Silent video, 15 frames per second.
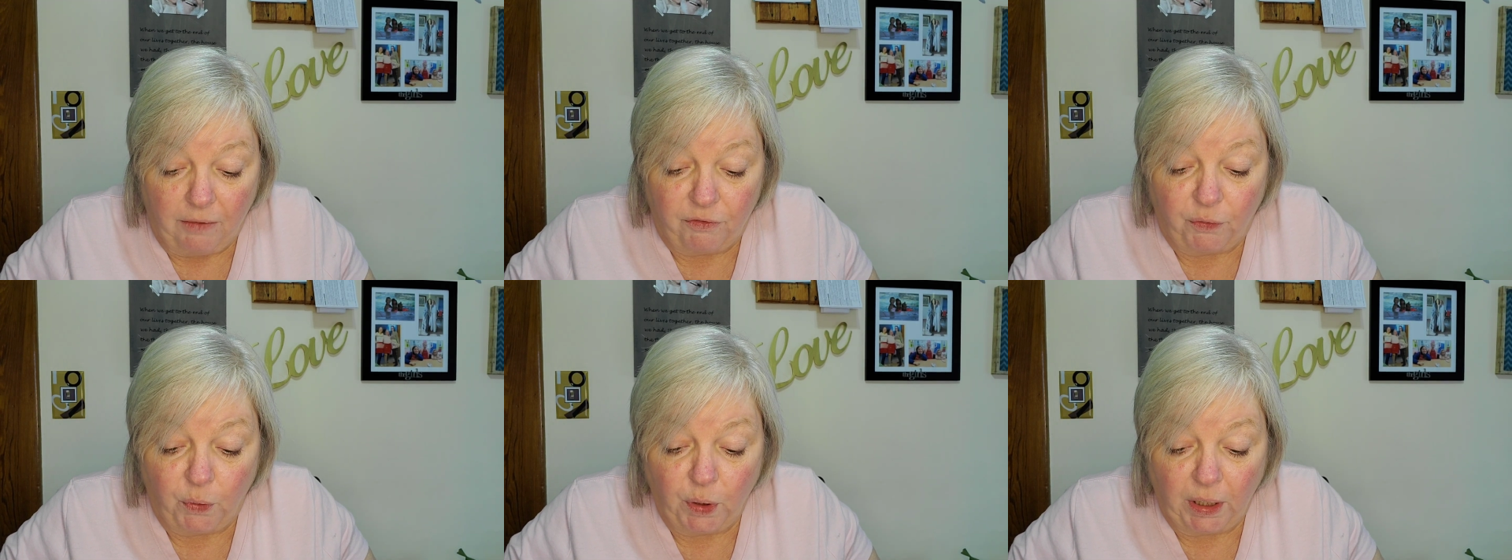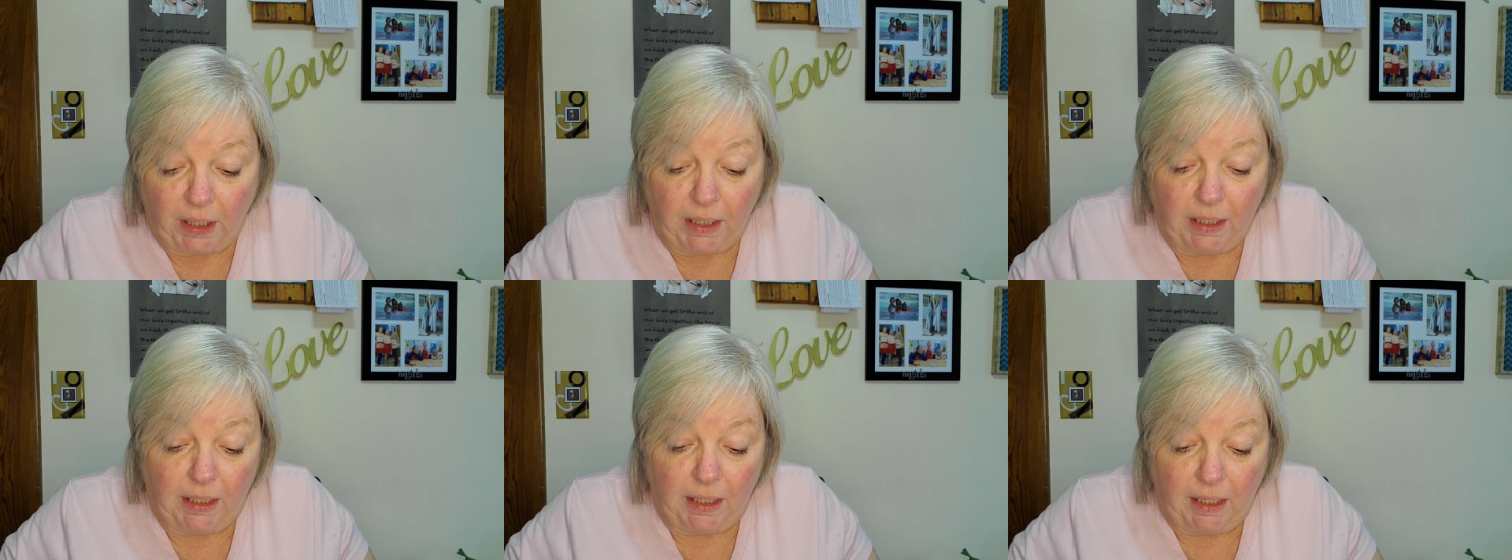four
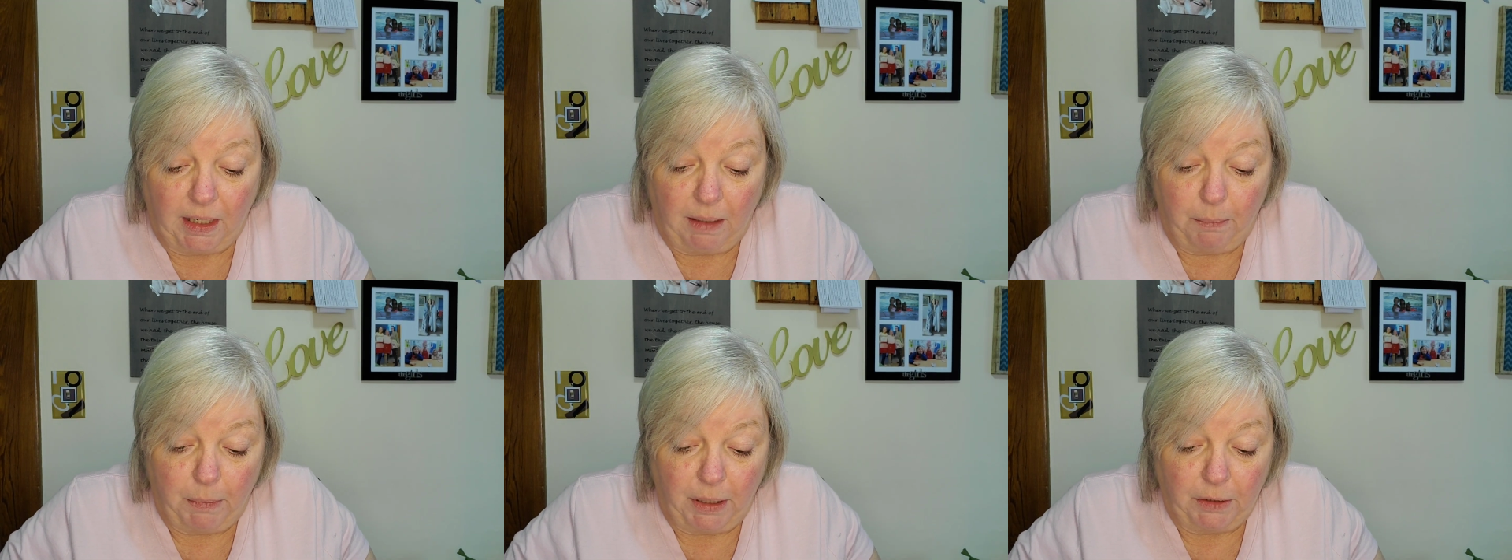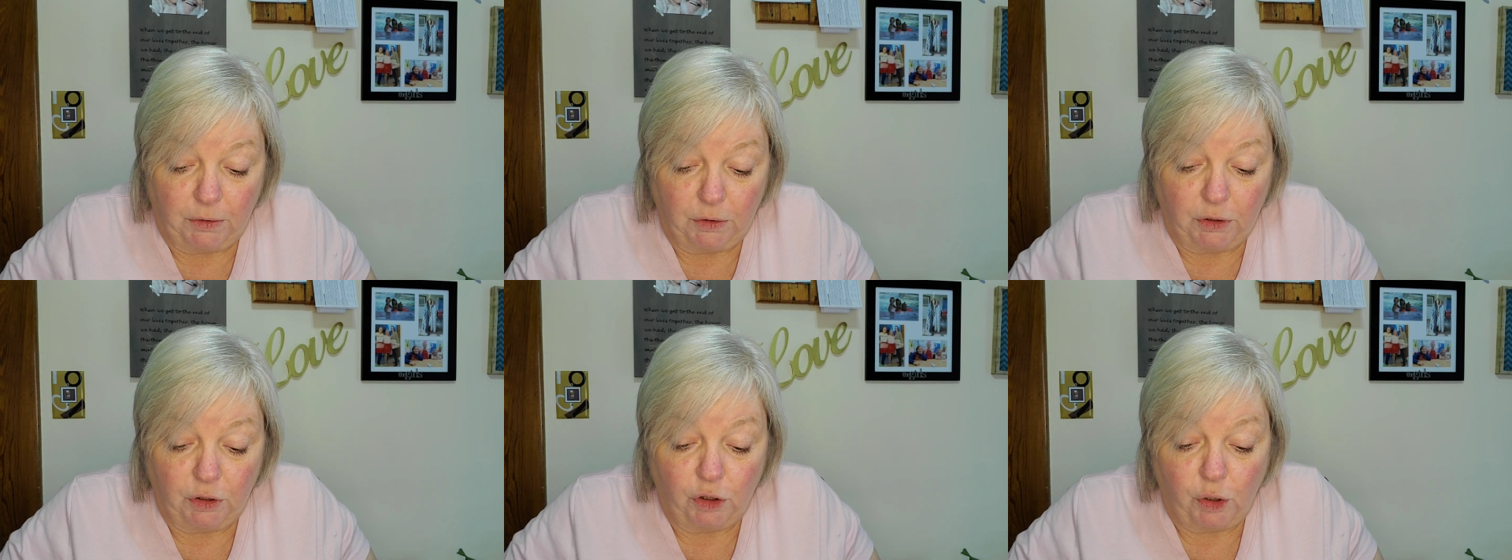ninety nine at
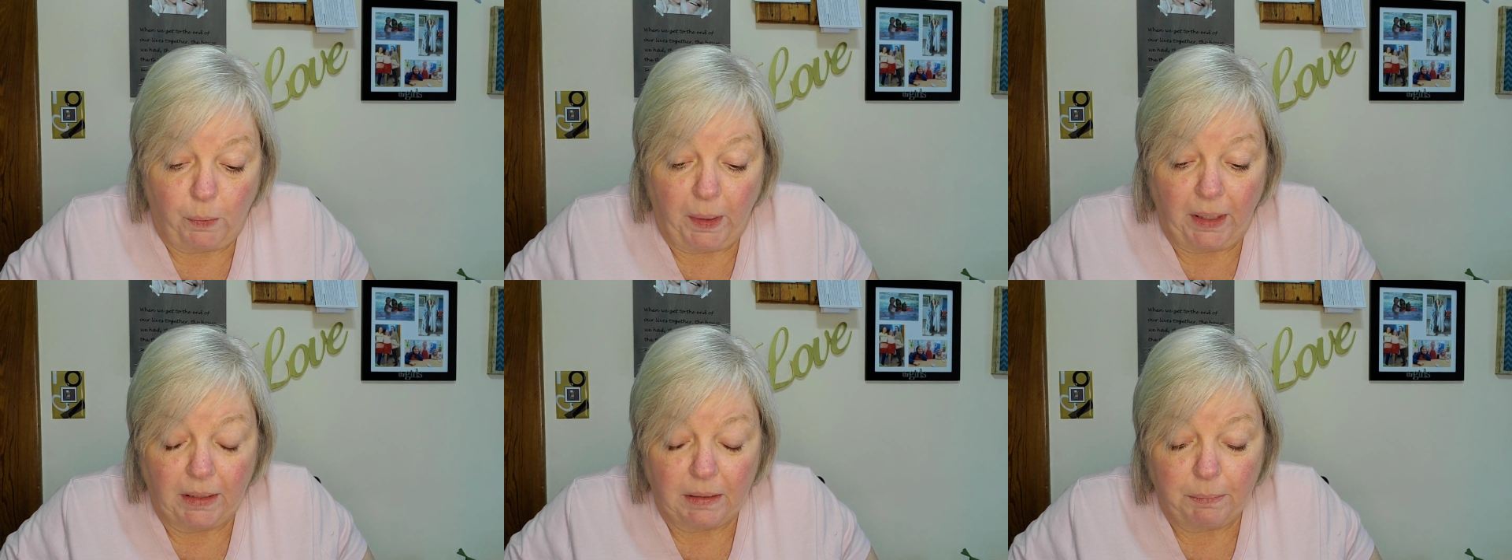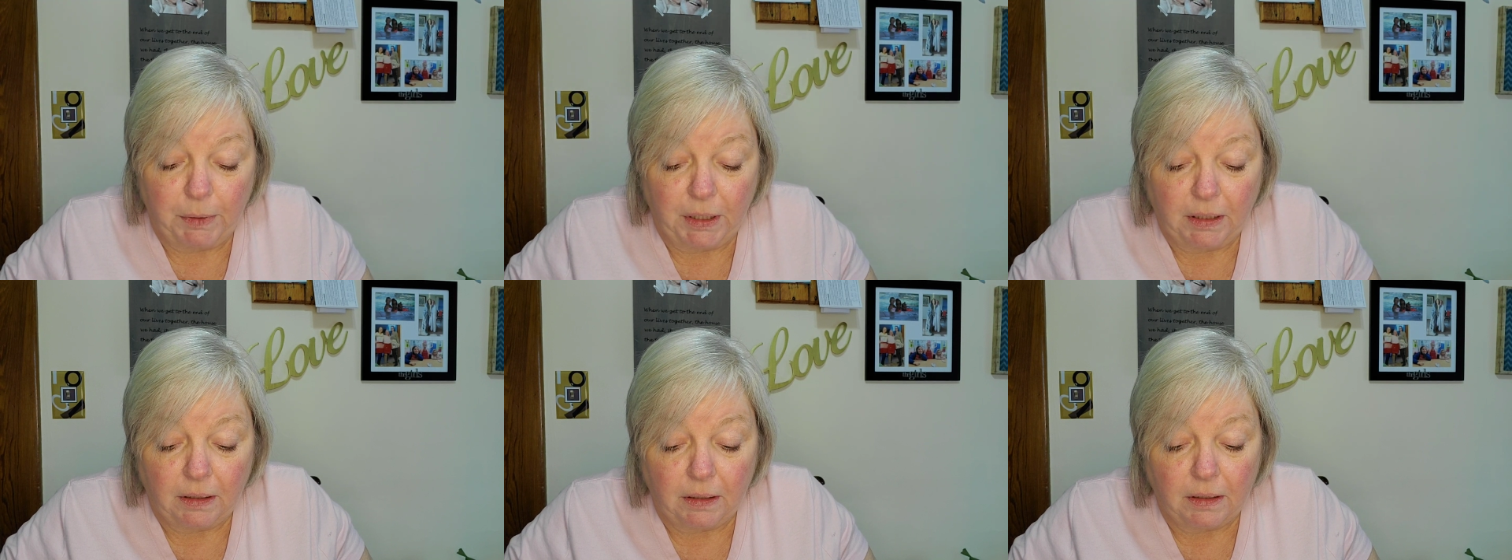Michaels and Joann's
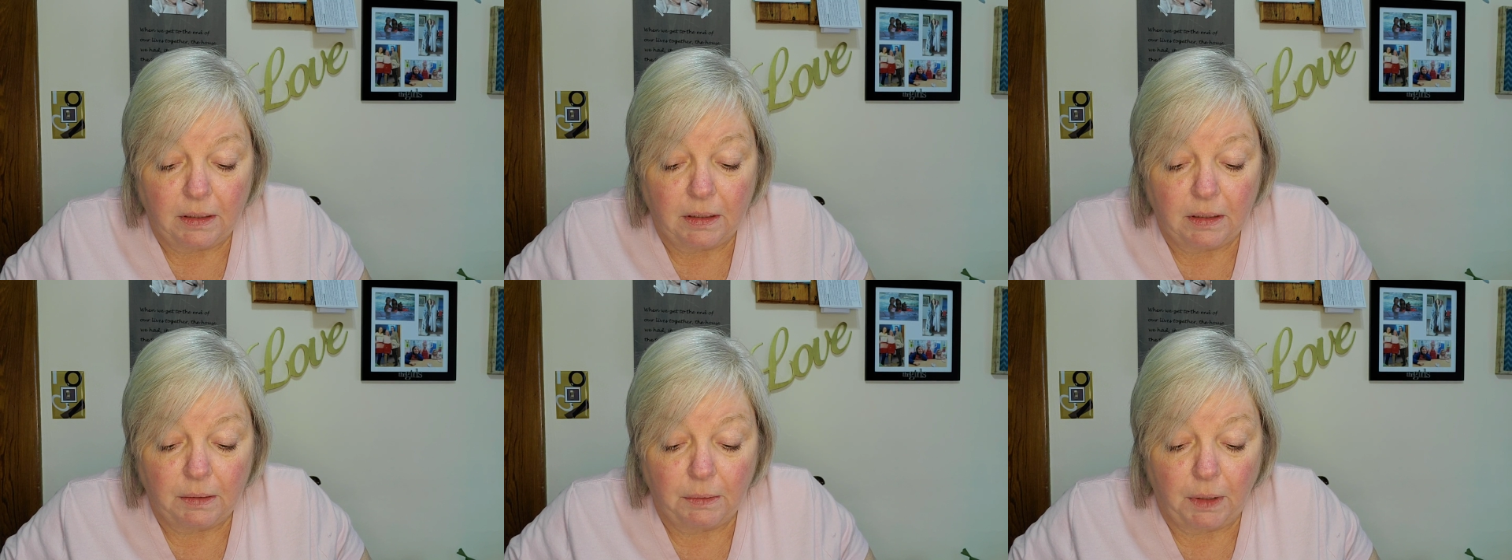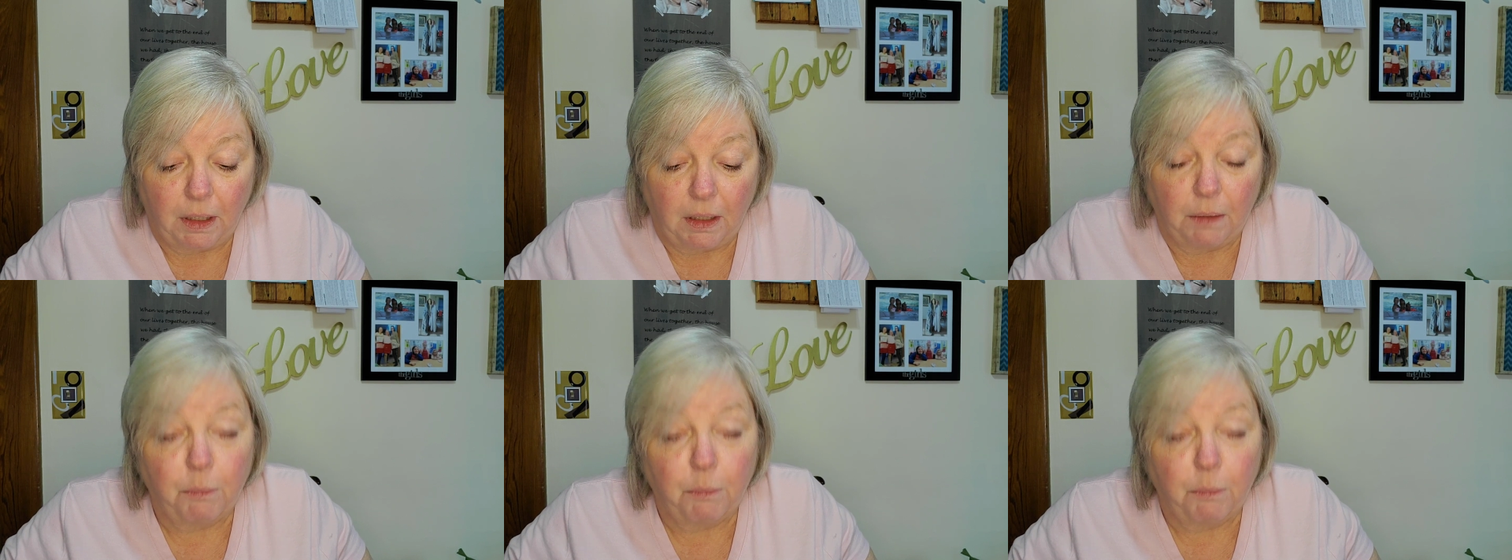because uh,